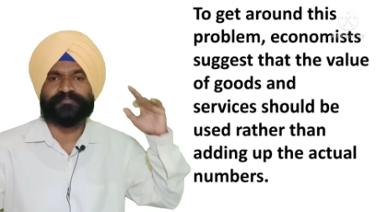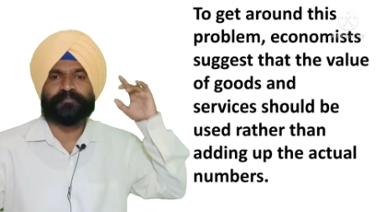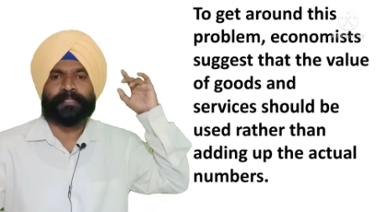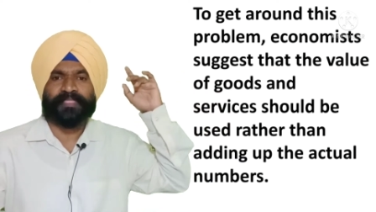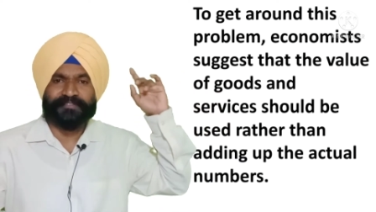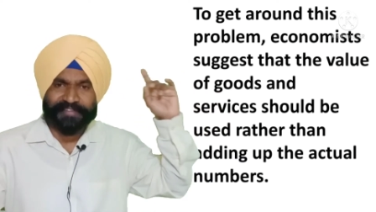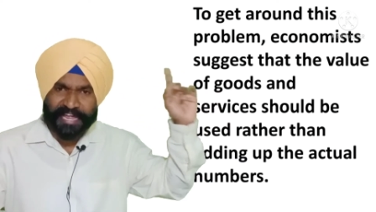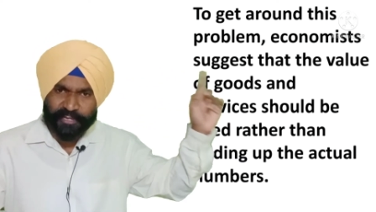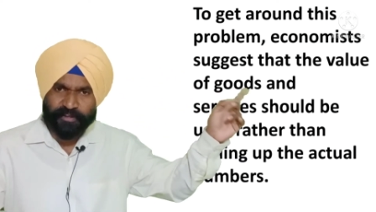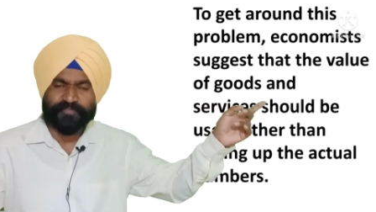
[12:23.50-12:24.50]
the
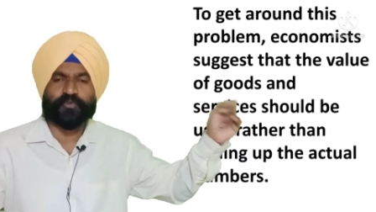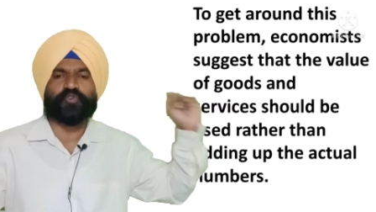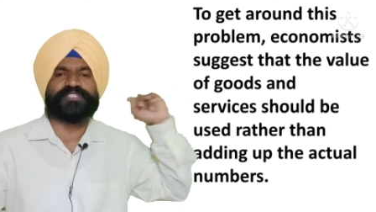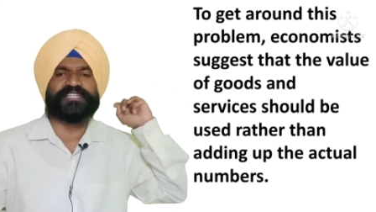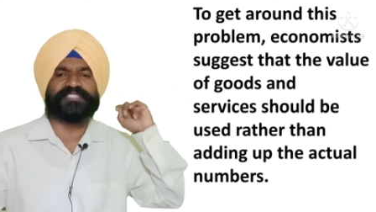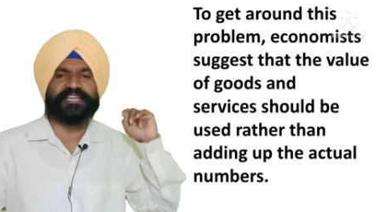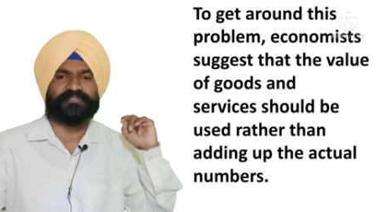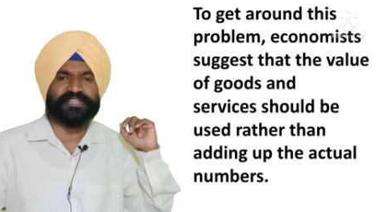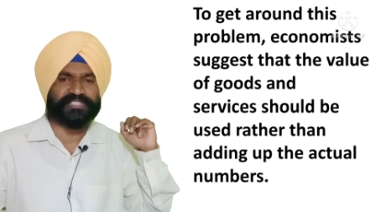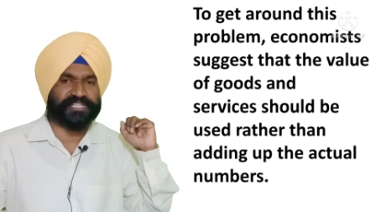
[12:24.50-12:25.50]
value of goods and
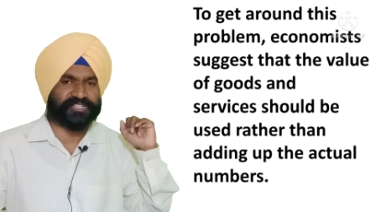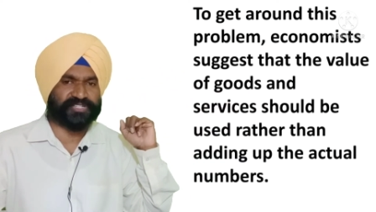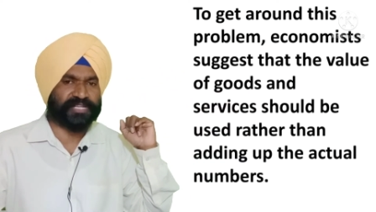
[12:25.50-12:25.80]
services